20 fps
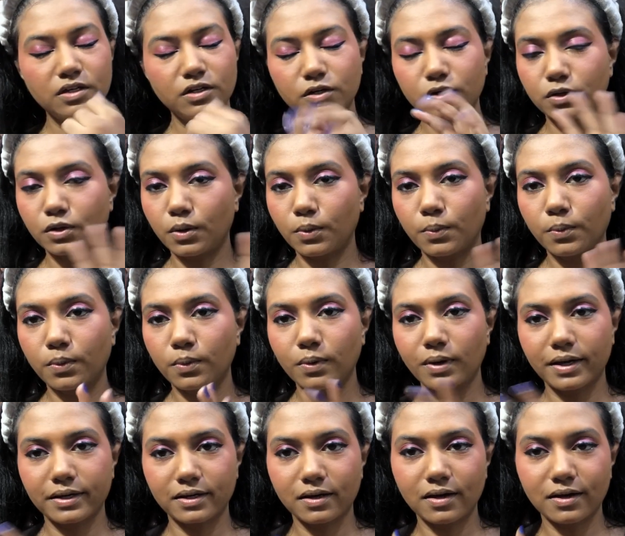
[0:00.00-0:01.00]
no,
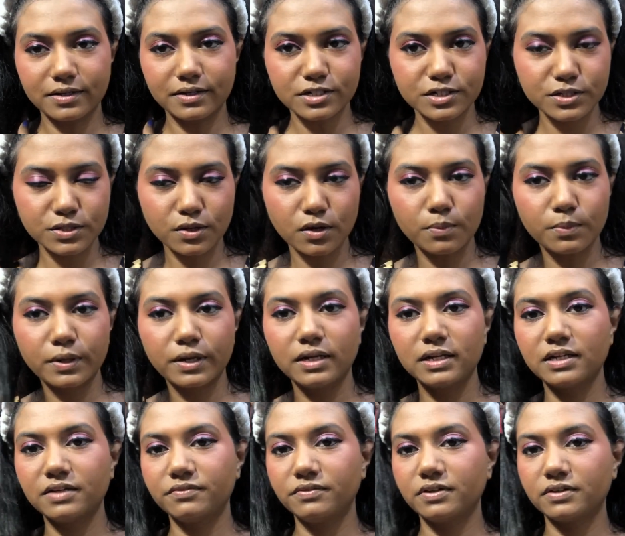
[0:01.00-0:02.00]
I can't. So I'm gonna
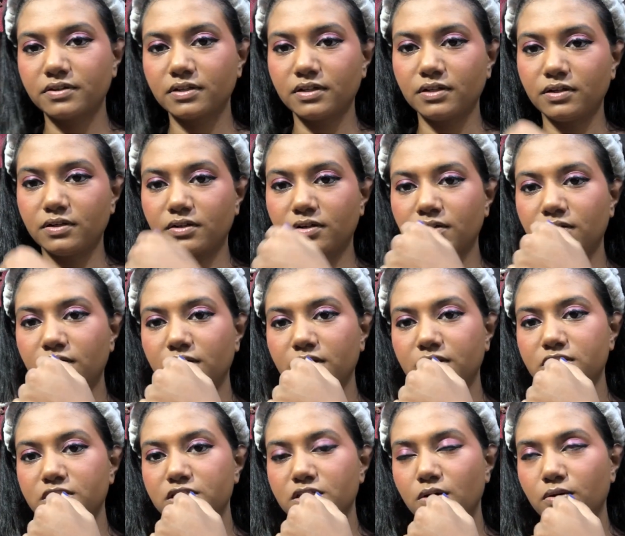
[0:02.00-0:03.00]
leave it here.
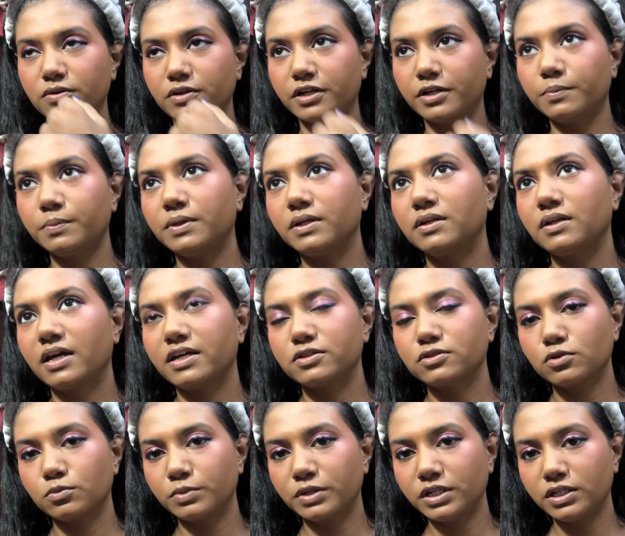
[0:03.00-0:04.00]
It's already been like
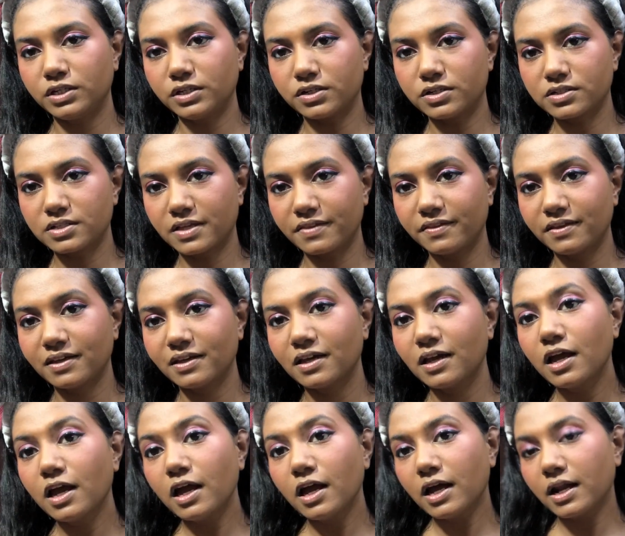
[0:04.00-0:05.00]
so many years, I think
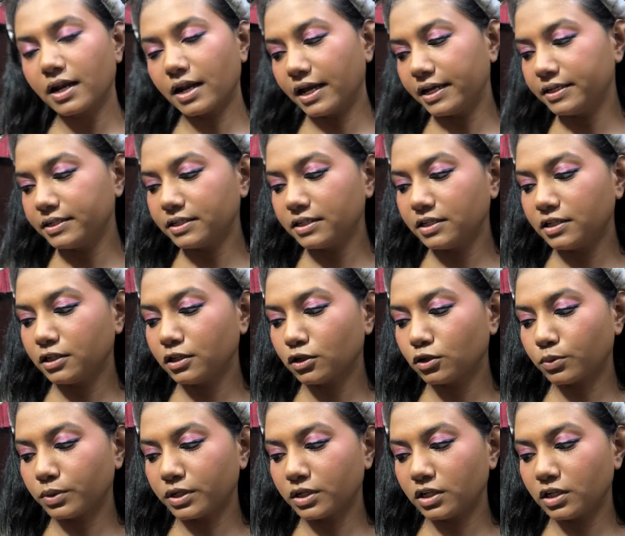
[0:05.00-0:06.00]
19,
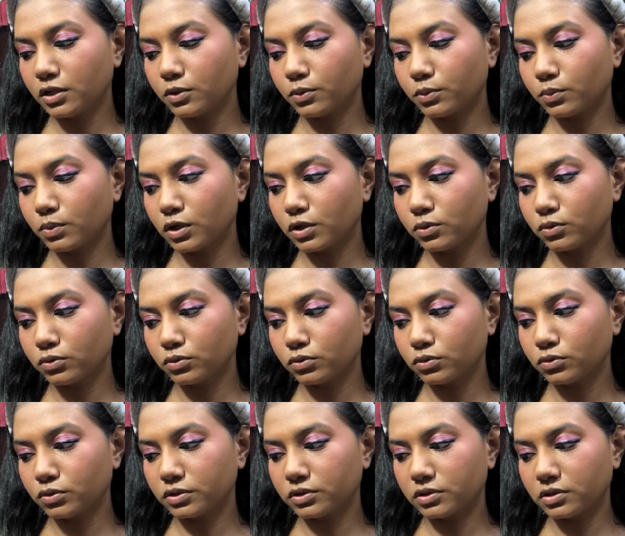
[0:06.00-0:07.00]
20, 21, 22,
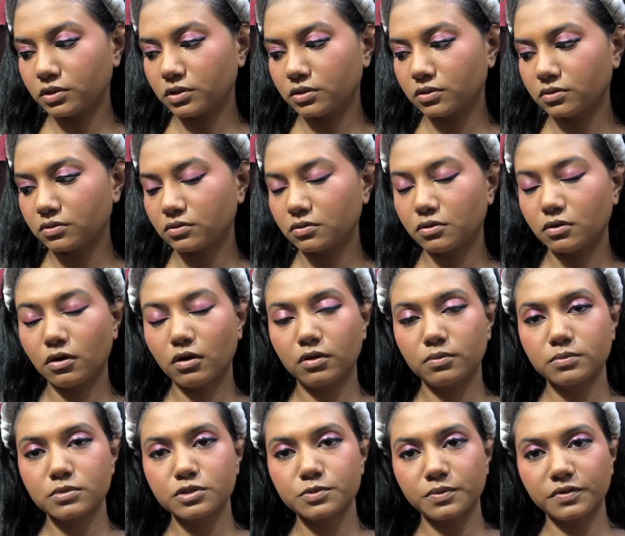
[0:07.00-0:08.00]
23,
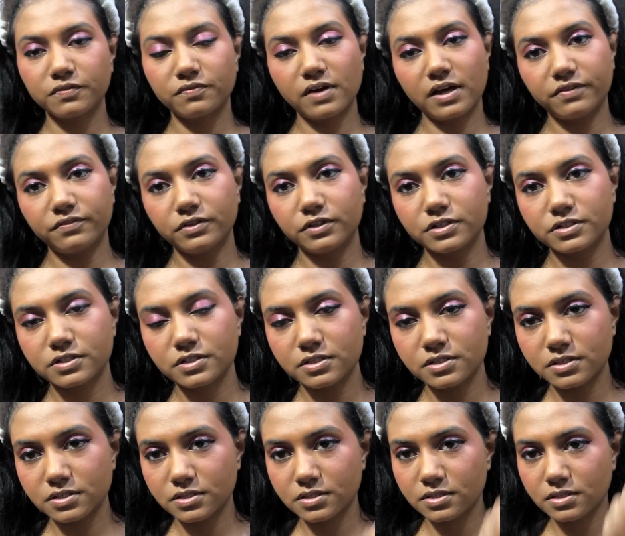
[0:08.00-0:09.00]
almost been 5 years
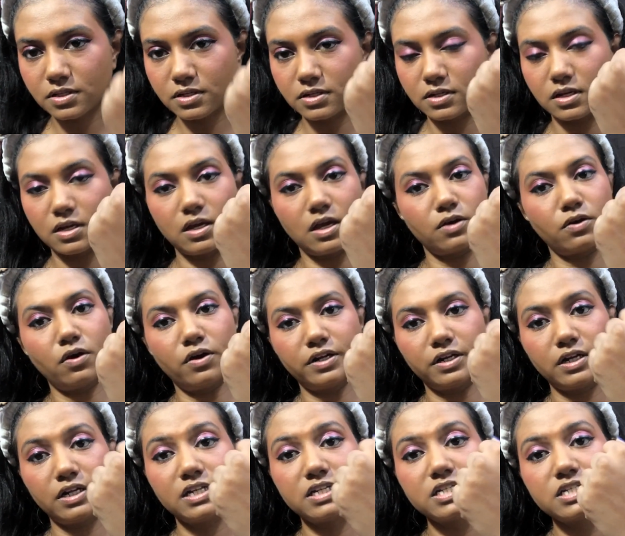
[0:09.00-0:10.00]
since the day I got
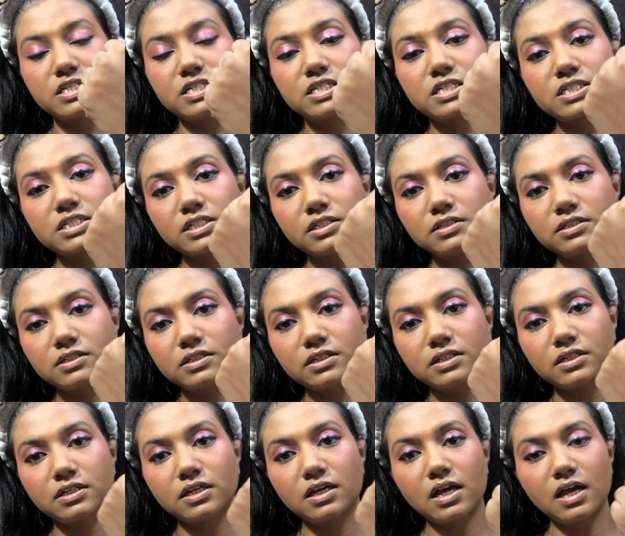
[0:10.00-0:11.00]
it, and it's still,
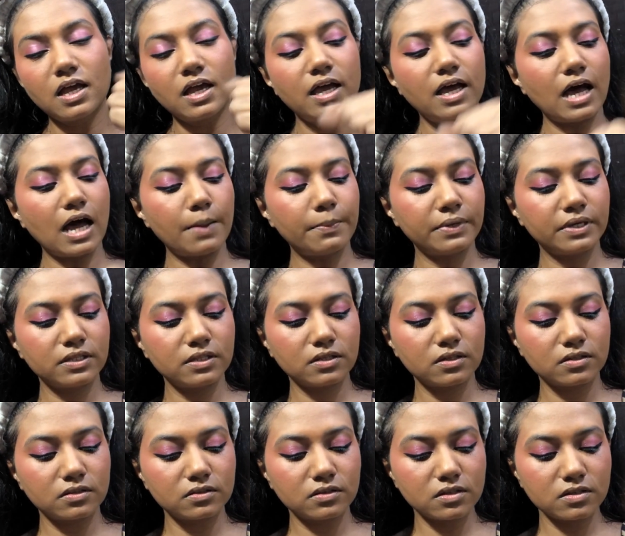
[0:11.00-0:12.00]
I mean,
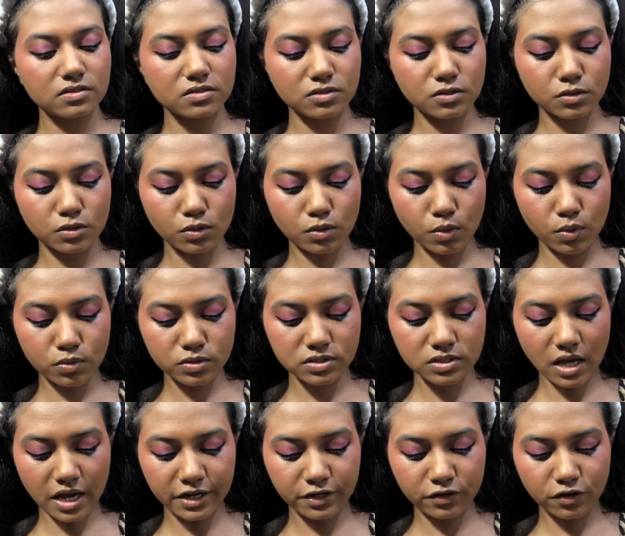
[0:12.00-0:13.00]
there is no
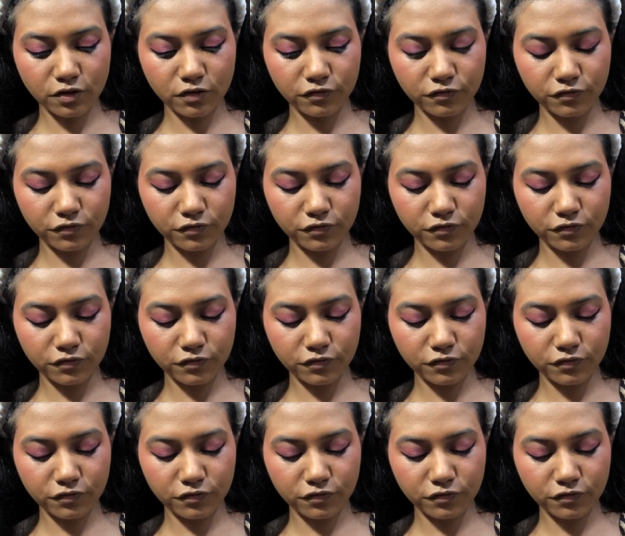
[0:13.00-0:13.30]
sign of